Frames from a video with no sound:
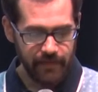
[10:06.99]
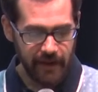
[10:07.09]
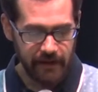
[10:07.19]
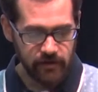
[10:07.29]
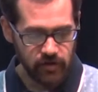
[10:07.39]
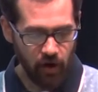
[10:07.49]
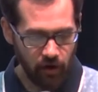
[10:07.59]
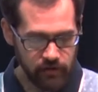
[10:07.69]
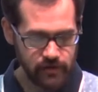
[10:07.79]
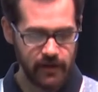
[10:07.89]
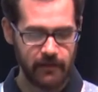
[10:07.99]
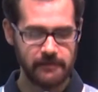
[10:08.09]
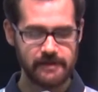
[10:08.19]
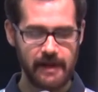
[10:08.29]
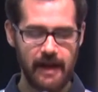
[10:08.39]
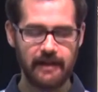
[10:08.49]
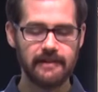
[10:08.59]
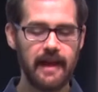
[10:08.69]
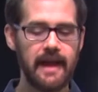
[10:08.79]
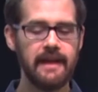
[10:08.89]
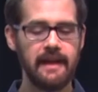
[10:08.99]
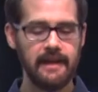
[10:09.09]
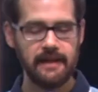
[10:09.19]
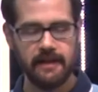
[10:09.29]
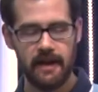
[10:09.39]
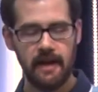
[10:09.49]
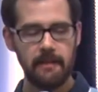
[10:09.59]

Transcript: Then he charged them, saying, "Take heed,